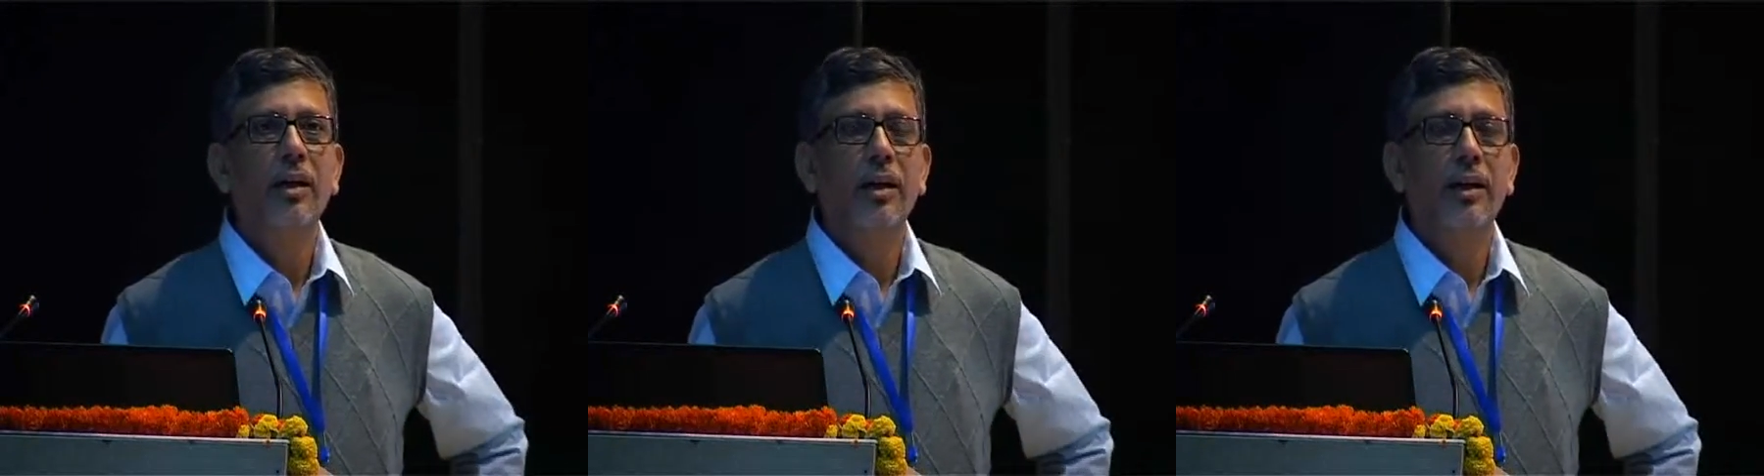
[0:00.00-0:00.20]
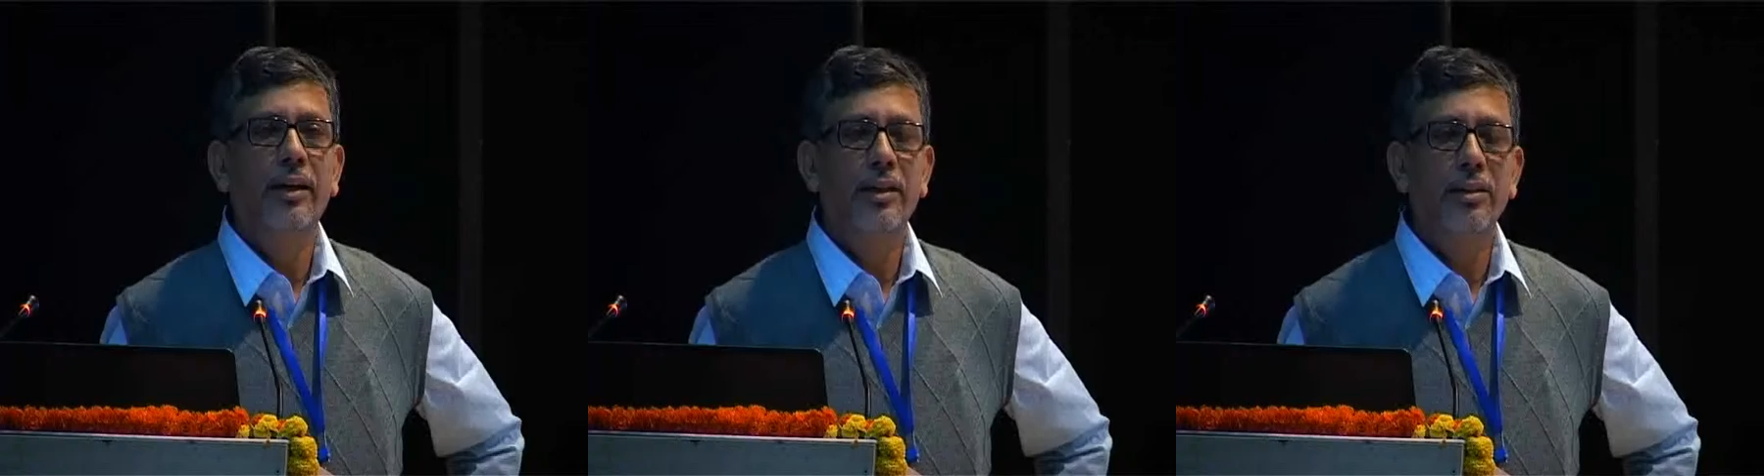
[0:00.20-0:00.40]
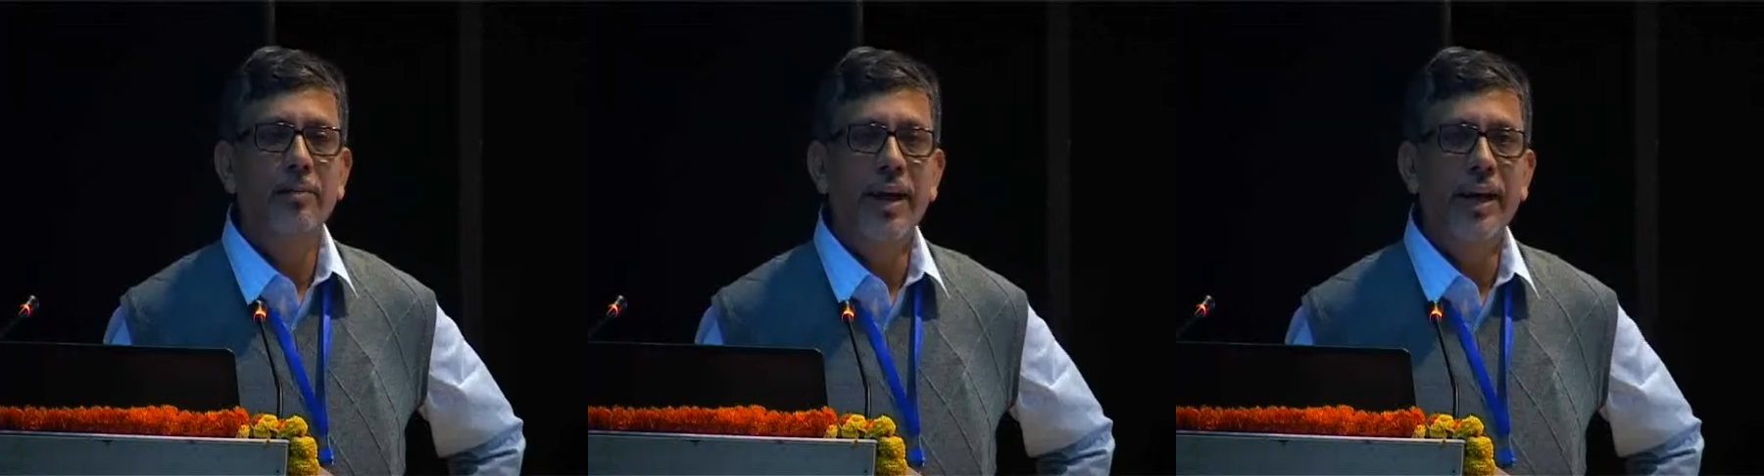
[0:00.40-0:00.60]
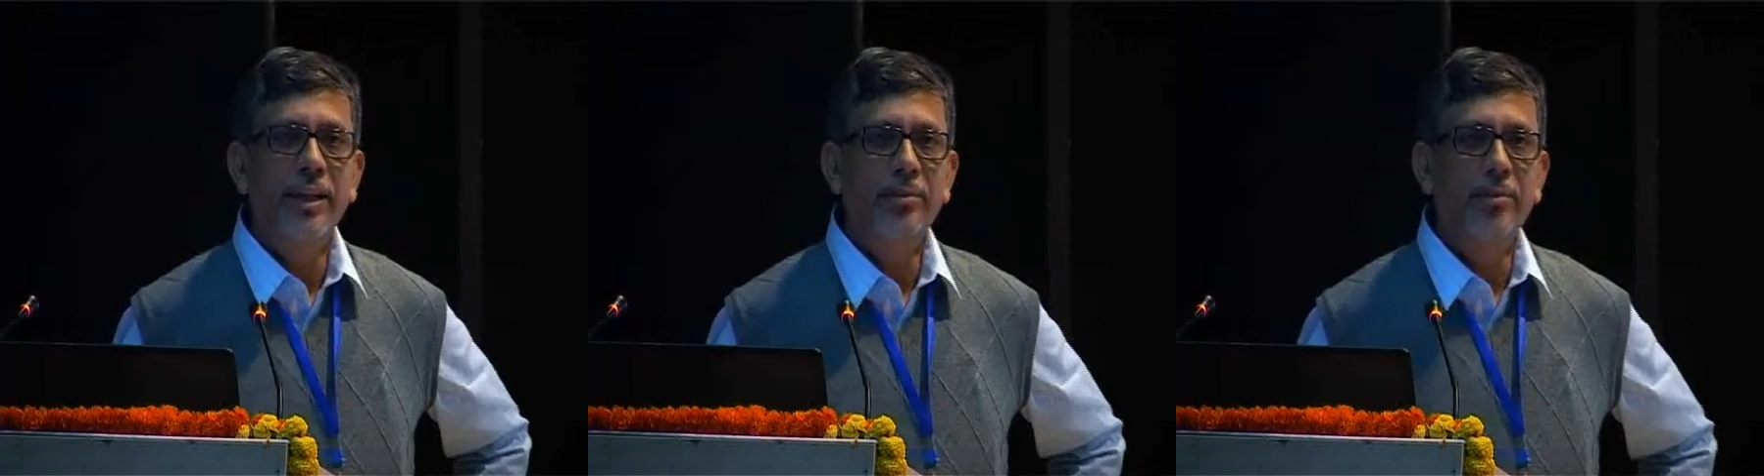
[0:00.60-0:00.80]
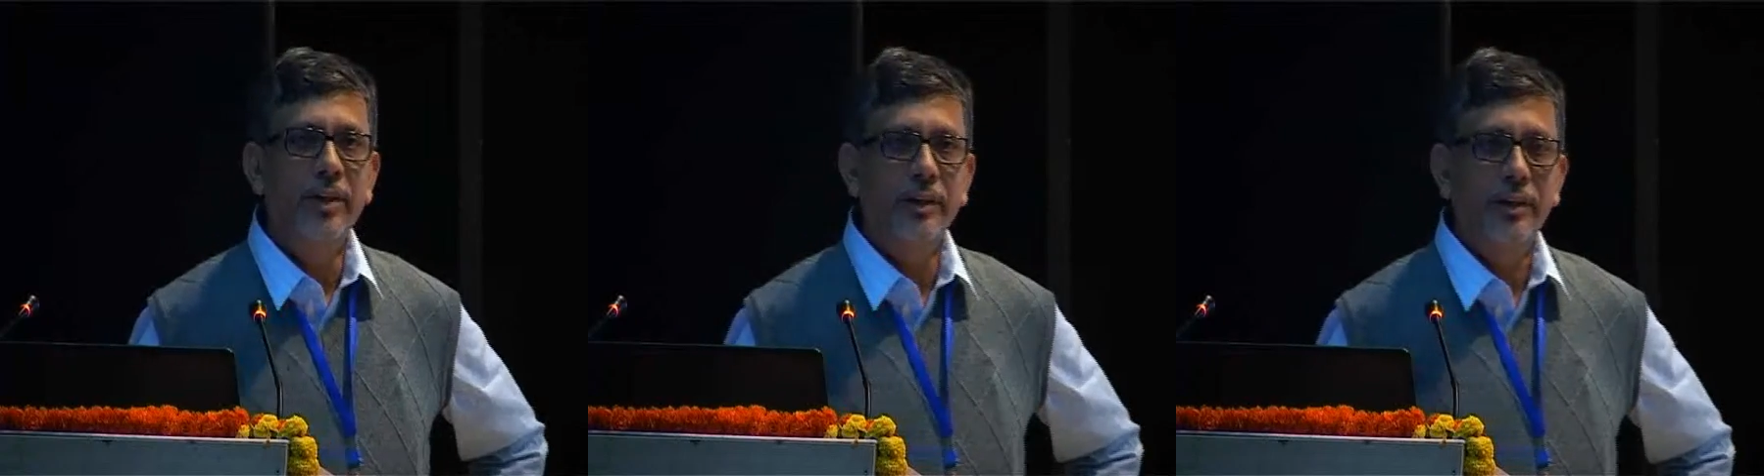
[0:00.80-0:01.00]
in its
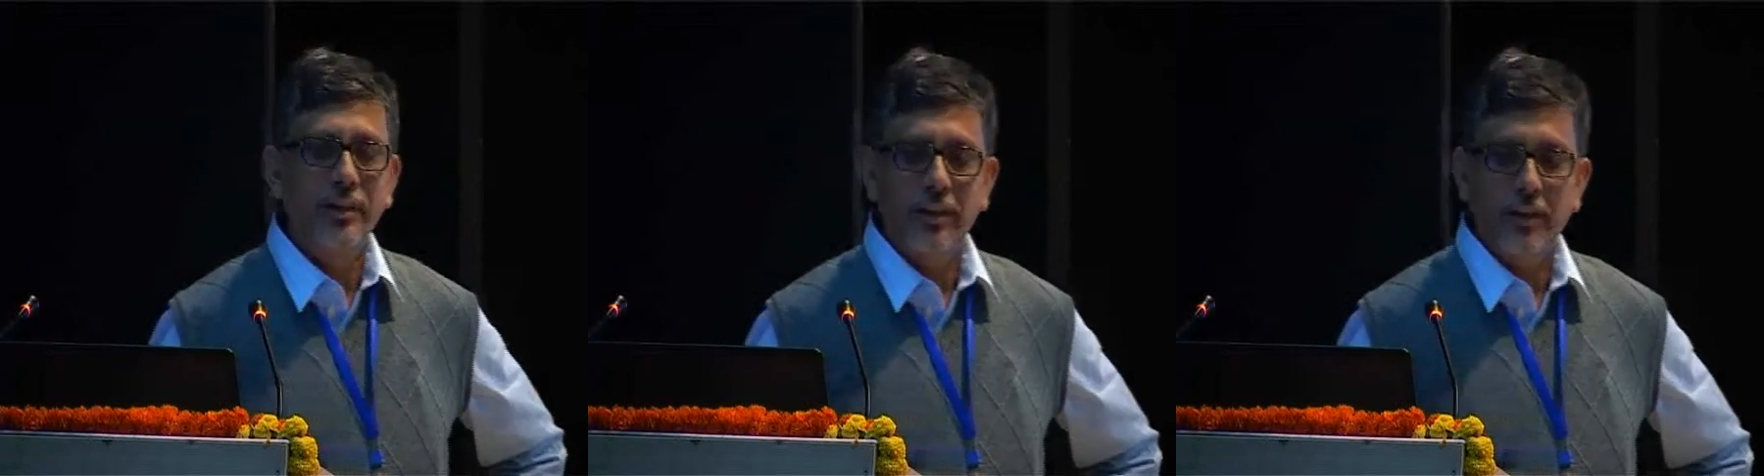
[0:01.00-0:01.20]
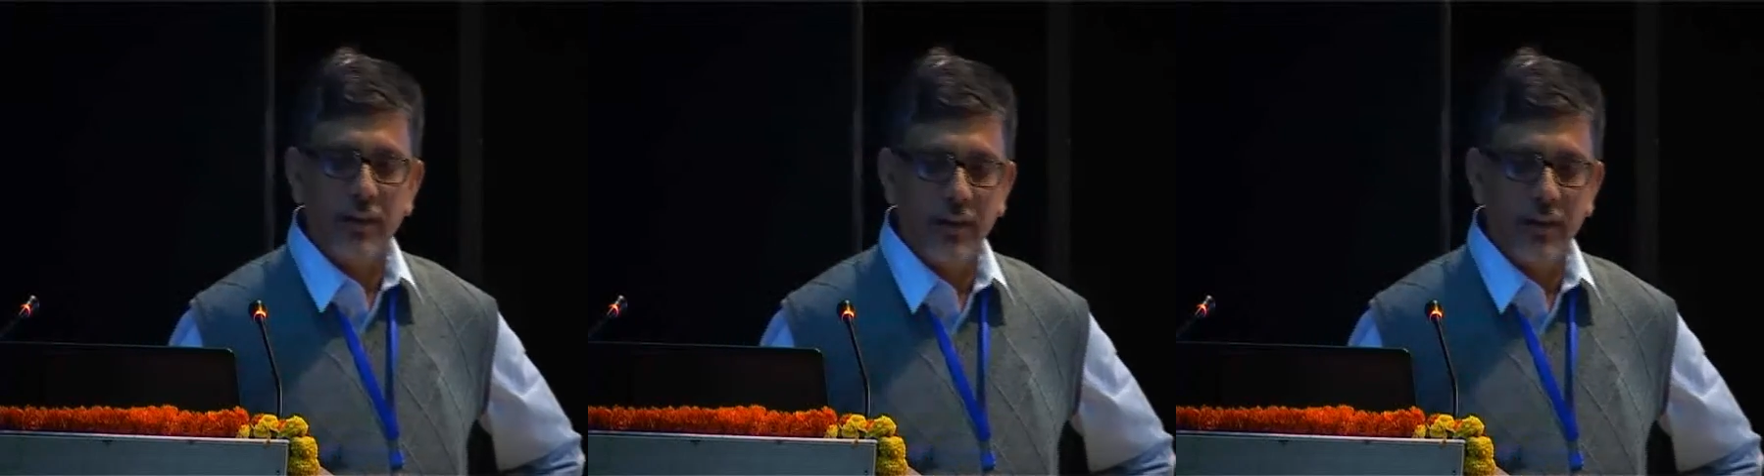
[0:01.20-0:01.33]
management.